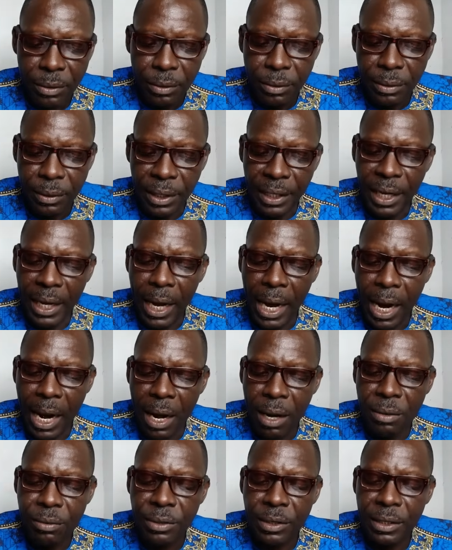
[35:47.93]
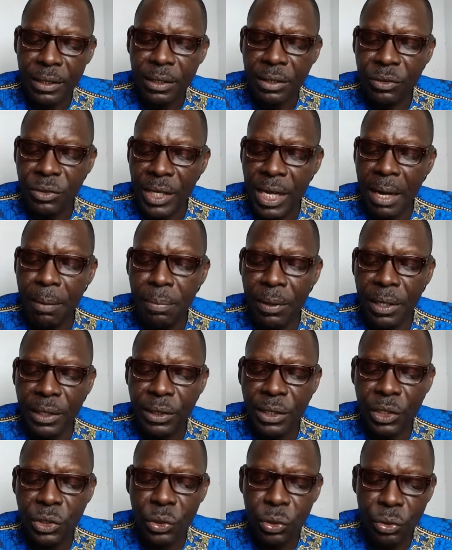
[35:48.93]
3 R's is
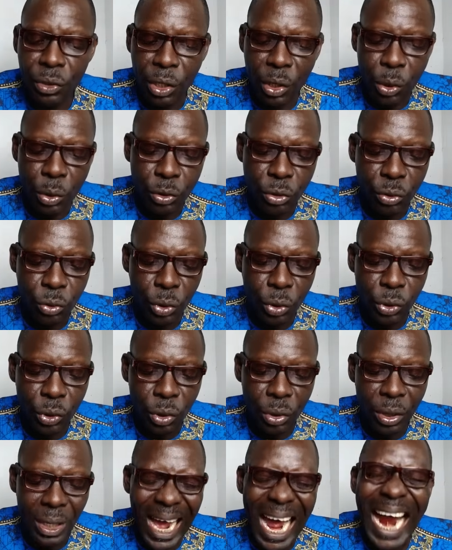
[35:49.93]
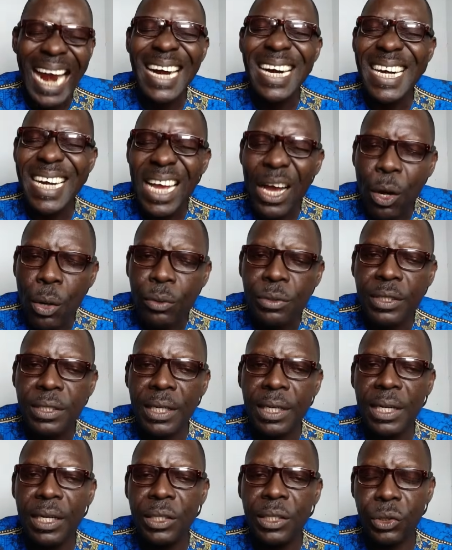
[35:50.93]
rehabilitation, reconstruction, and
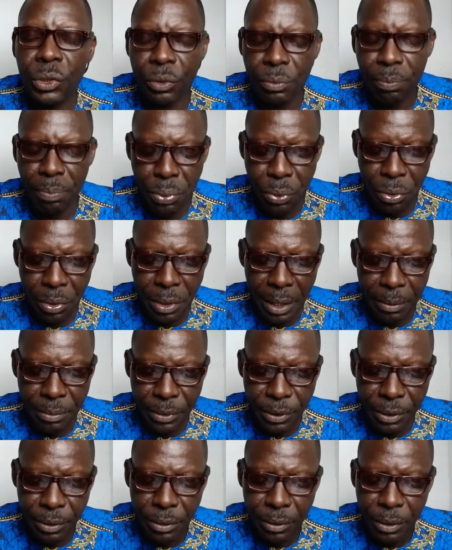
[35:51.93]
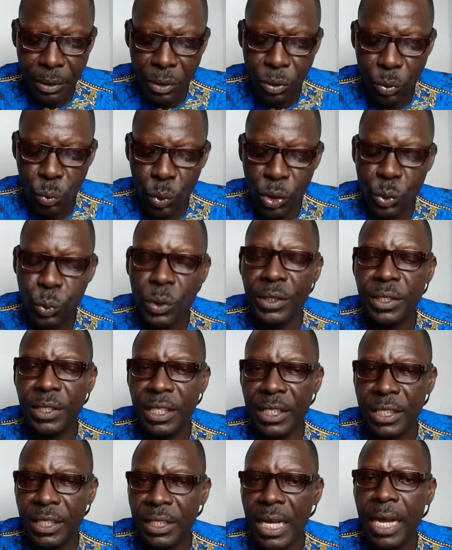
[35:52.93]
reconciliation programs, which was
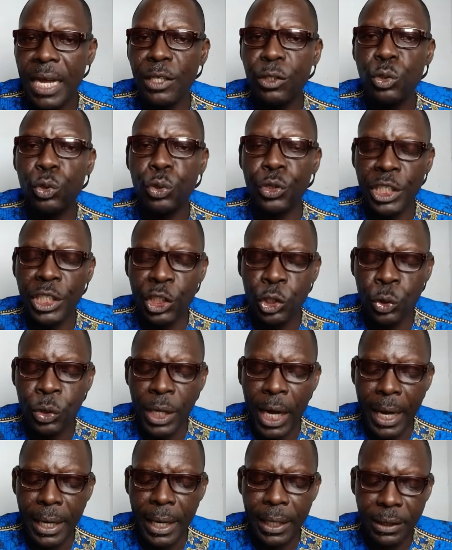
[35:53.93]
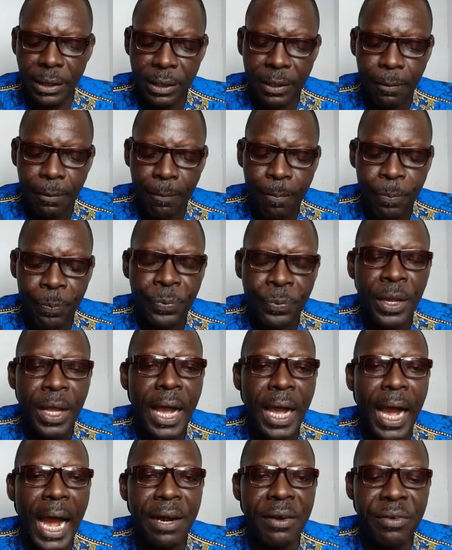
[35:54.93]
designed to reunite
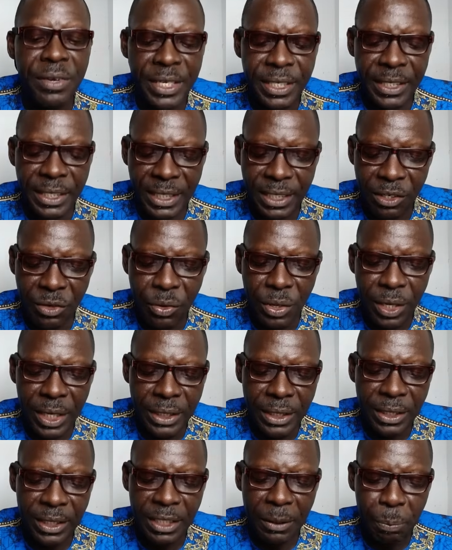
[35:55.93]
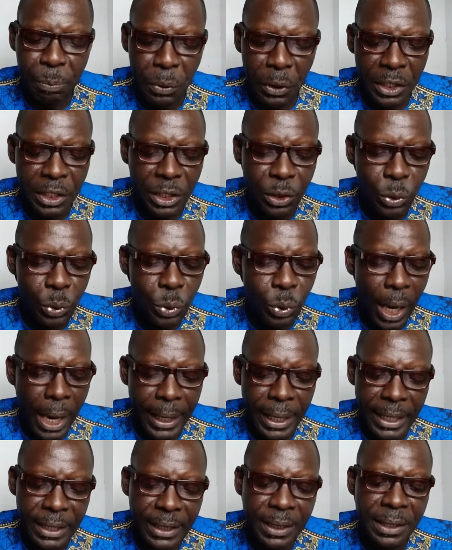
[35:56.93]
and reintegrate the political and
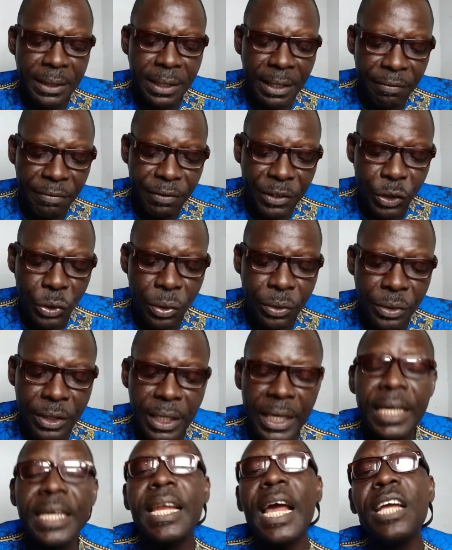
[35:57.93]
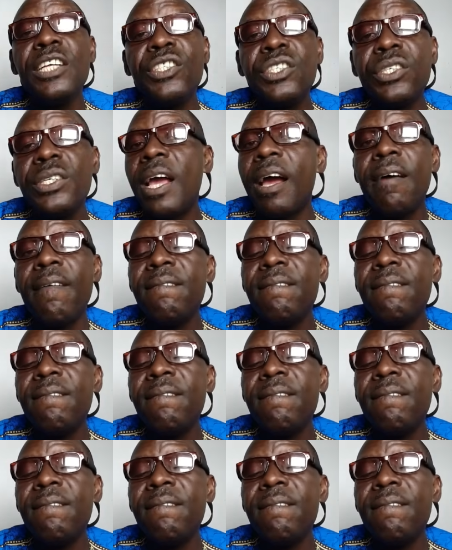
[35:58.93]
ethnic divisions in Nigeria,